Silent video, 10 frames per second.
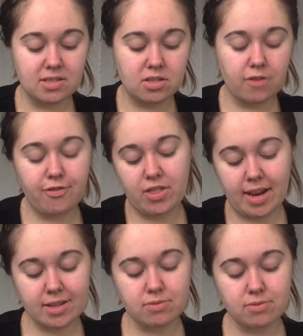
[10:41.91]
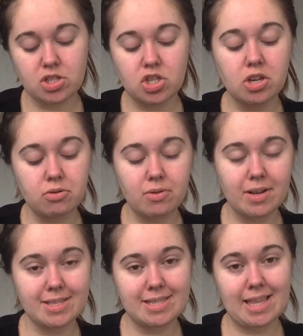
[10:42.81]
or for the next one, 2
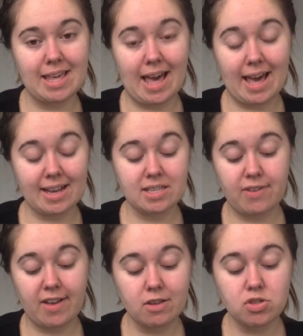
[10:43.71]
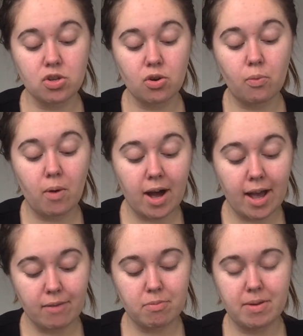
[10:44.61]
is the x value, so y
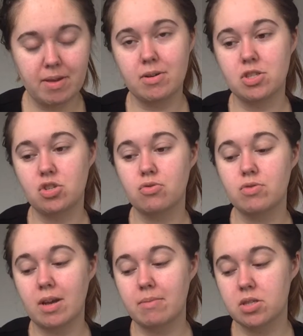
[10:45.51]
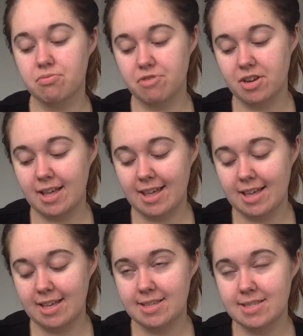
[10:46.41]
would be, well, 2 times 3
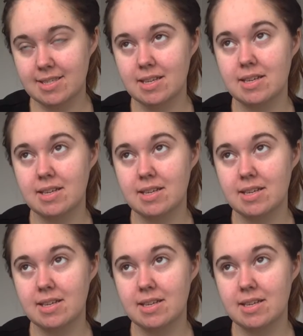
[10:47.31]
is